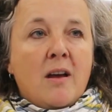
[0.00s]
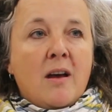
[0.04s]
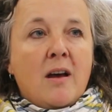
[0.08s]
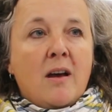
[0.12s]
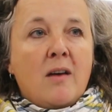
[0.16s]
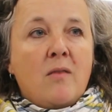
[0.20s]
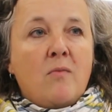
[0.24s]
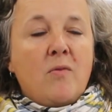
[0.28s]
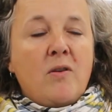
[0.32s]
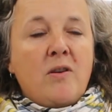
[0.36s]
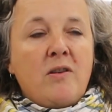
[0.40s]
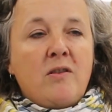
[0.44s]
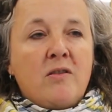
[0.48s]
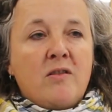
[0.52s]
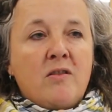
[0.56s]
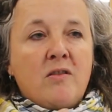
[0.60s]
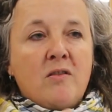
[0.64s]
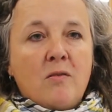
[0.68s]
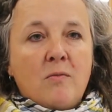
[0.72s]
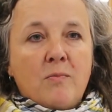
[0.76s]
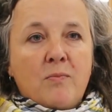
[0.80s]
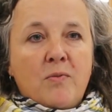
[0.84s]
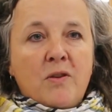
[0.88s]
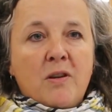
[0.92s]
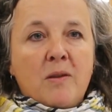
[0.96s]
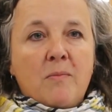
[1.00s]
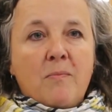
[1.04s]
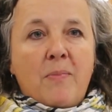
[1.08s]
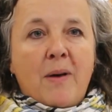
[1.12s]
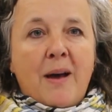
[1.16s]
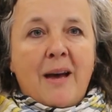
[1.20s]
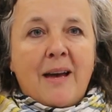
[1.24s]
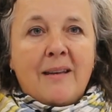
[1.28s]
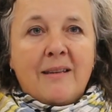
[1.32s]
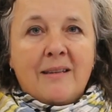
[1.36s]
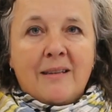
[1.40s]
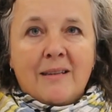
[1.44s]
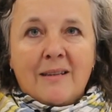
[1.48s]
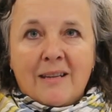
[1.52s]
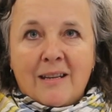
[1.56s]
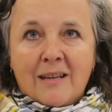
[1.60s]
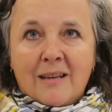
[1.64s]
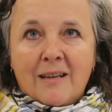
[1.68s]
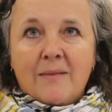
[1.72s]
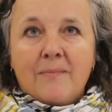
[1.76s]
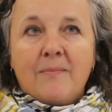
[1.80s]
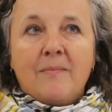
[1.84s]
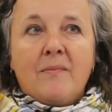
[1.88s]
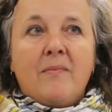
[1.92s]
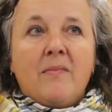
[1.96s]
and when you start putting pattern
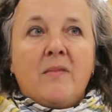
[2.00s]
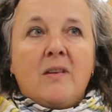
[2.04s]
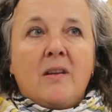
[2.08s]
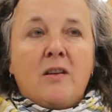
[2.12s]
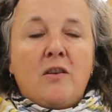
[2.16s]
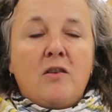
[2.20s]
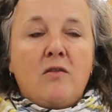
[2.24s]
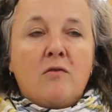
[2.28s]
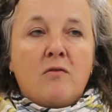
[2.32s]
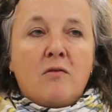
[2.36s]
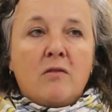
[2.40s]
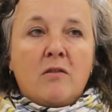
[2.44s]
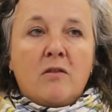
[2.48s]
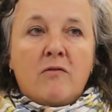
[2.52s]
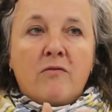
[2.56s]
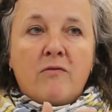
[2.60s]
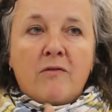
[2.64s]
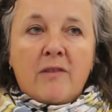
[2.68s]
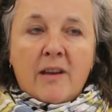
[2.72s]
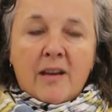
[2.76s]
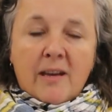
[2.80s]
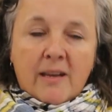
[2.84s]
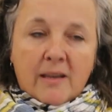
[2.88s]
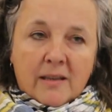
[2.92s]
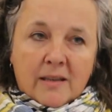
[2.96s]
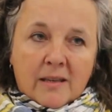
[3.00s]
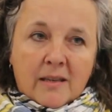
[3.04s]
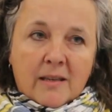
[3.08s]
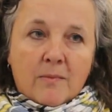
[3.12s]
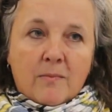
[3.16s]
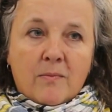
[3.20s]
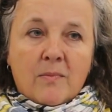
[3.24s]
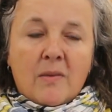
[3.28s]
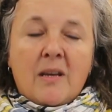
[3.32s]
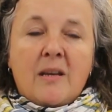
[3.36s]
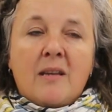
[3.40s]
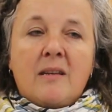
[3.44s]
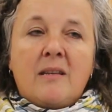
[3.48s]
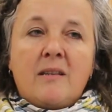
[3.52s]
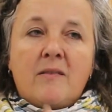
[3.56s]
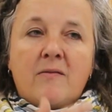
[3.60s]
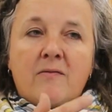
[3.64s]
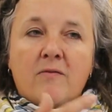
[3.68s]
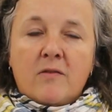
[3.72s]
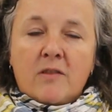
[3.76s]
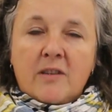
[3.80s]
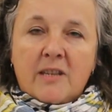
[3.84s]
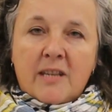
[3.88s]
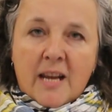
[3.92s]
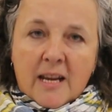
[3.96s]
in, you can create some
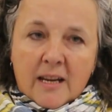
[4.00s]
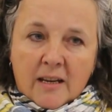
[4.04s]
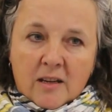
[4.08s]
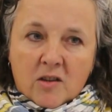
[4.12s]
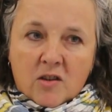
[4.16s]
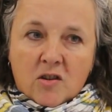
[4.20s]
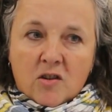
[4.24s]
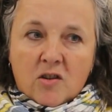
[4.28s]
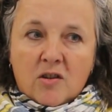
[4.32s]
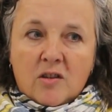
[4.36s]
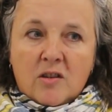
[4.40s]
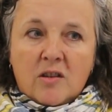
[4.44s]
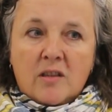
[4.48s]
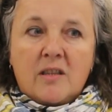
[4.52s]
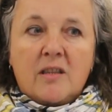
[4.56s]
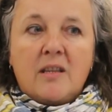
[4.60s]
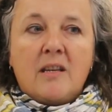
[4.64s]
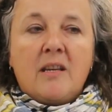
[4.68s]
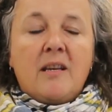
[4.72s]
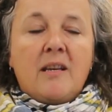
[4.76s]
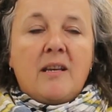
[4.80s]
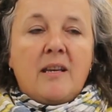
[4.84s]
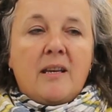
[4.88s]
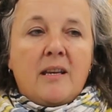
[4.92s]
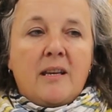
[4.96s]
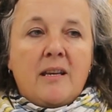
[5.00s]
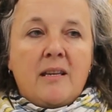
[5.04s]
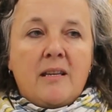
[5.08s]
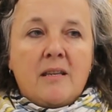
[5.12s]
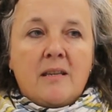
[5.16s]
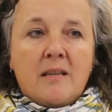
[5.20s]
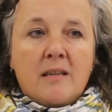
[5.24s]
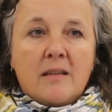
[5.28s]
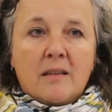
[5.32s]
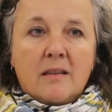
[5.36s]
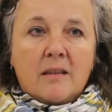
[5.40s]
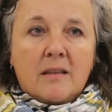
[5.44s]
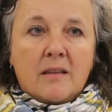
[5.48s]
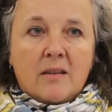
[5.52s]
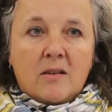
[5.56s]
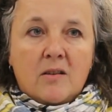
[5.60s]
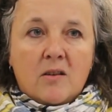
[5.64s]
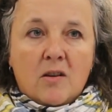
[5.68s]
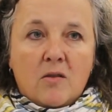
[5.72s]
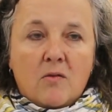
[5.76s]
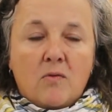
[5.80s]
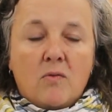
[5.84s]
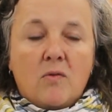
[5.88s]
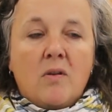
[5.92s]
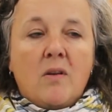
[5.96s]
different textures into the
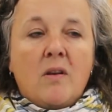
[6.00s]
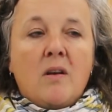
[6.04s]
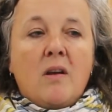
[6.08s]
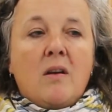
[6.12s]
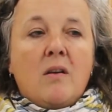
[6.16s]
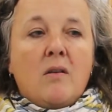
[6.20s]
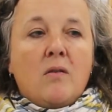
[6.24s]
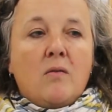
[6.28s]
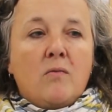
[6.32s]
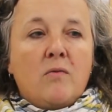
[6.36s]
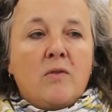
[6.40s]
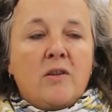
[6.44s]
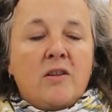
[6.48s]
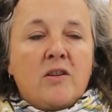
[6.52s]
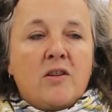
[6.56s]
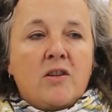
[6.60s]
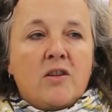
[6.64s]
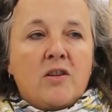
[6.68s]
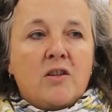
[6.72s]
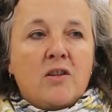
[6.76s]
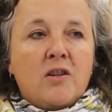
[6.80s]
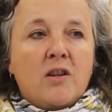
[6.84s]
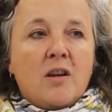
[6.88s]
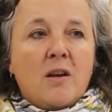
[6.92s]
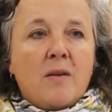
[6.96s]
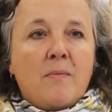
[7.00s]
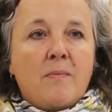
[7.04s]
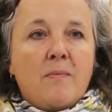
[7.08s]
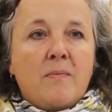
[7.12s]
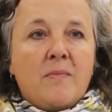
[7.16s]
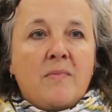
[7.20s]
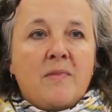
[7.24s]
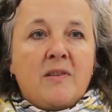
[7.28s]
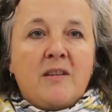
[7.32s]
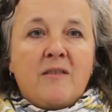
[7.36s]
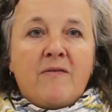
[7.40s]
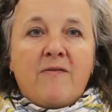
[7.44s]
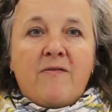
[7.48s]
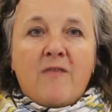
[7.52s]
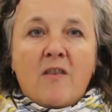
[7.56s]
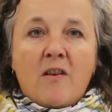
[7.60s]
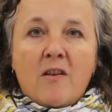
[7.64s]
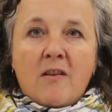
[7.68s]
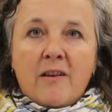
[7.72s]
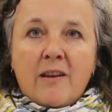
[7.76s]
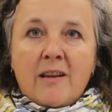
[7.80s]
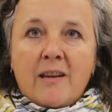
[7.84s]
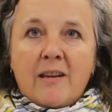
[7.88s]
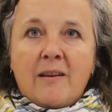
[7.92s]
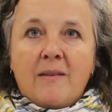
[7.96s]
stone which
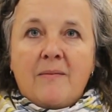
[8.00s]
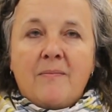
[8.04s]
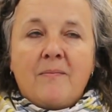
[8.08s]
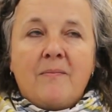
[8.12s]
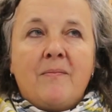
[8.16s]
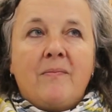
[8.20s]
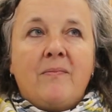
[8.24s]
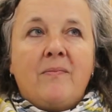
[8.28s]
define